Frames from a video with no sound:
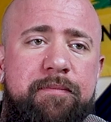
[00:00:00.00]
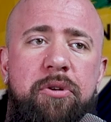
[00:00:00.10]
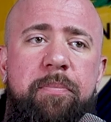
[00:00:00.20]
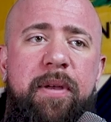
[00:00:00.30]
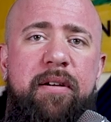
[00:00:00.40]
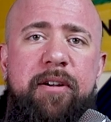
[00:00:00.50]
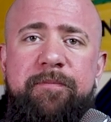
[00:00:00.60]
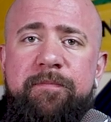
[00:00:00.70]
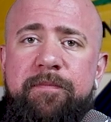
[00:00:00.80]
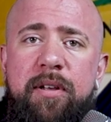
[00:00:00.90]
root beer and
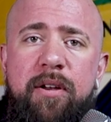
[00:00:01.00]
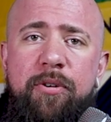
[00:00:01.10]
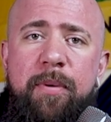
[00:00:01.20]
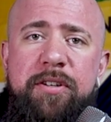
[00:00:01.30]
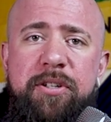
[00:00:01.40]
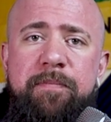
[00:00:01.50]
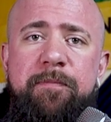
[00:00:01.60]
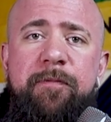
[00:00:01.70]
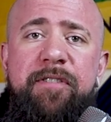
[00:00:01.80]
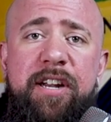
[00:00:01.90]
a whole bunch of
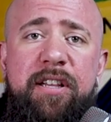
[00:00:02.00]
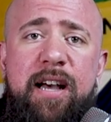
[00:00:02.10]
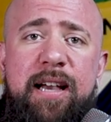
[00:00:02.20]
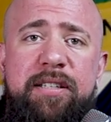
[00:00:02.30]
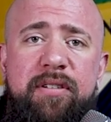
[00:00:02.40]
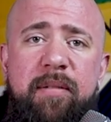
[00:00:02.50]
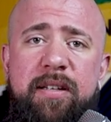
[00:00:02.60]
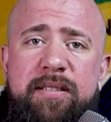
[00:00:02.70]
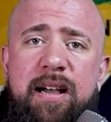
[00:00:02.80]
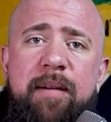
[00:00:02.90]
vanilla ice cream
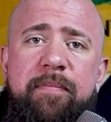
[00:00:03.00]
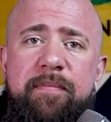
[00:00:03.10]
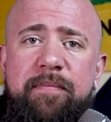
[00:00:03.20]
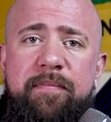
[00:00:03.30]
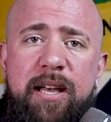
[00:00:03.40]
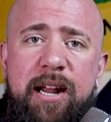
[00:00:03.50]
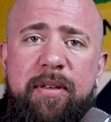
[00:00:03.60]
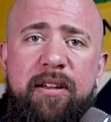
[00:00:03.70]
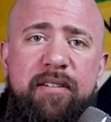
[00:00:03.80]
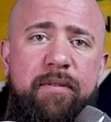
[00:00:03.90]
on top. And I'm
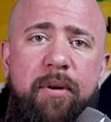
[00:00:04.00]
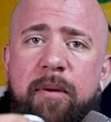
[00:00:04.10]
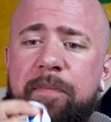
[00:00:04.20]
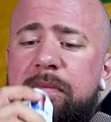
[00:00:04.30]
here for it.